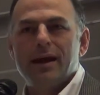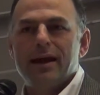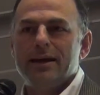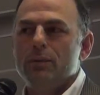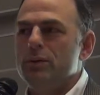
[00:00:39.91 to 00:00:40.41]

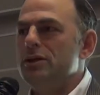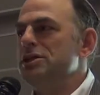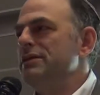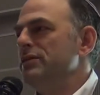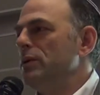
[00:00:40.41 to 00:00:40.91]
And I wanted to
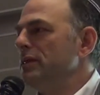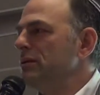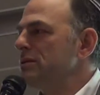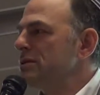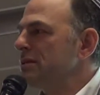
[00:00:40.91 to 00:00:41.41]
give you a
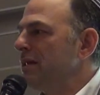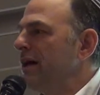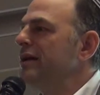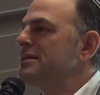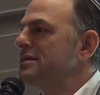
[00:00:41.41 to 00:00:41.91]
little
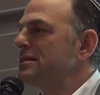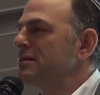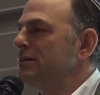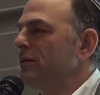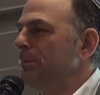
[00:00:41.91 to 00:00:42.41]

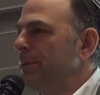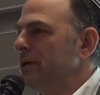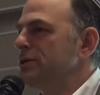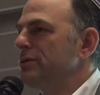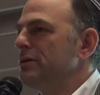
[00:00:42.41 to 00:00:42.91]
slice or a
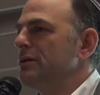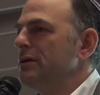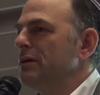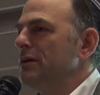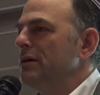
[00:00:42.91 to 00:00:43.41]
picture
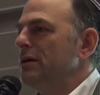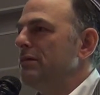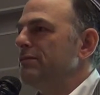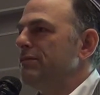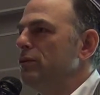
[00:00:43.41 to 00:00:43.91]

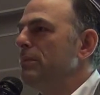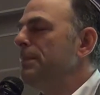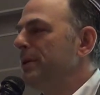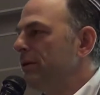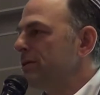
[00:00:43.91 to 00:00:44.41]
of who my
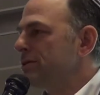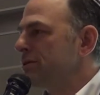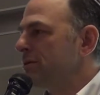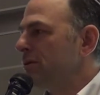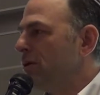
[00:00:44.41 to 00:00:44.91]

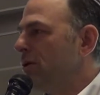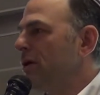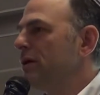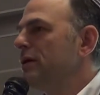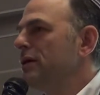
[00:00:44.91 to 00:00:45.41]
parents
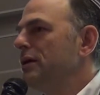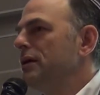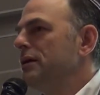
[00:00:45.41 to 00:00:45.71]
are